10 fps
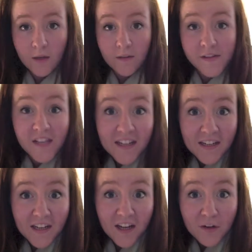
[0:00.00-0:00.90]
The
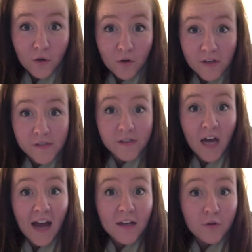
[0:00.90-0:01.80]
second category is the
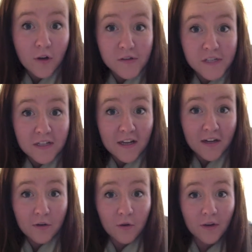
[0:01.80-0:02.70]
eye crossing
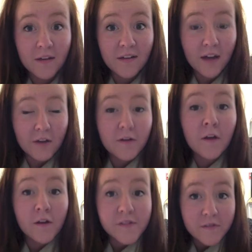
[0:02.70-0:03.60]
category. Now you
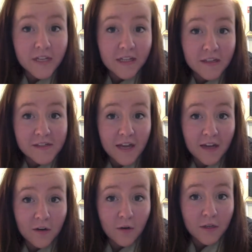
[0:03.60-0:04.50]
can also take this
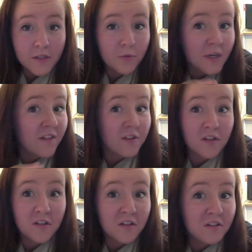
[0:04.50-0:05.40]
category to
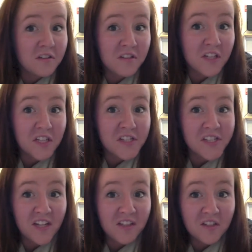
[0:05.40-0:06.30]
whatever
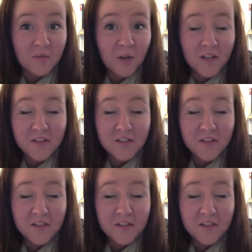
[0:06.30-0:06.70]
extent you want.